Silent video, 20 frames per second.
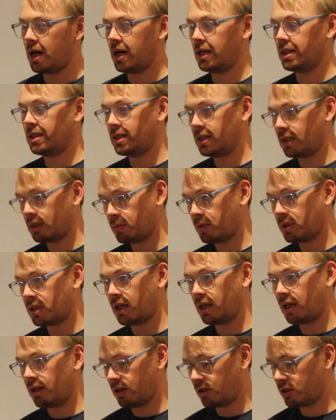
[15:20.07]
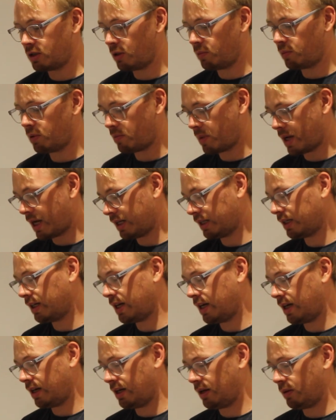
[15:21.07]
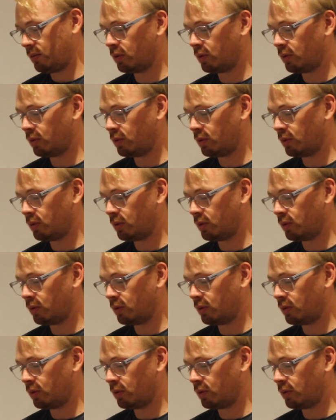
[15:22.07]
6% in the supermarket.